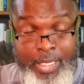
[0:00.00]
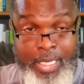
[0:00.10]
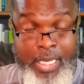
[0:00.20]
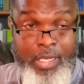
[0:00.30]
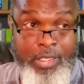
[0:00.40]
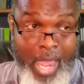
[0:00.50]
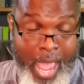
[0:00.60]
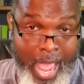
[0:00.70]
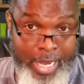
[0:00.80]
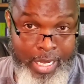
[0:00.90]
The
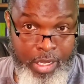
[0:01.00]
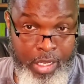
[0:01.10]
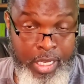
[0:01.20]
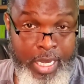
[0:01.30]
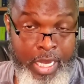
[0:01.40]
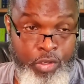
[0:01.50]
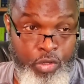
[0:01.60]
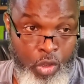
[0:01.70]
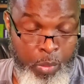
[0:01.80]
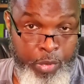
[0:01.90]
entire
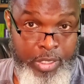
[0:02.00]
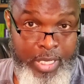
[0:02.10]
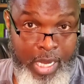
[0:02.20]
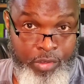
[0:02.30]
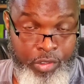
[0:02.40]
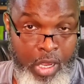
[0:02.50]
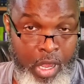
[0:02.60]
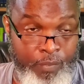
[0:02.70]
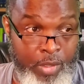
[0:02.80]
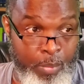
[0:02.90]
interpretation
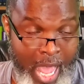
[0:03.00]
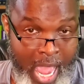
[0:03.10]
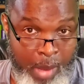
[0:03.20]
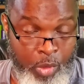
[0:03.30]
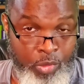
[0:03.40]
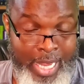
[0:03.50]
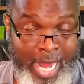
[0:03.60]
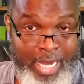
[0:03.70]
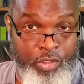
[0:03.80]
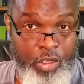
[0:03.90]
of the Bible
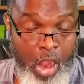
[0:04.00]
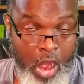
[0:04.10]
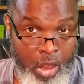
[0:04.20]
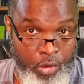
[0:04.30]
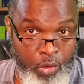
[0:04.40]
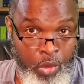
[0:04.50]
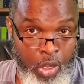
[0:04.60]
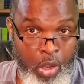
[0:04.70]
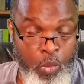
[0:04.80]
that is carnal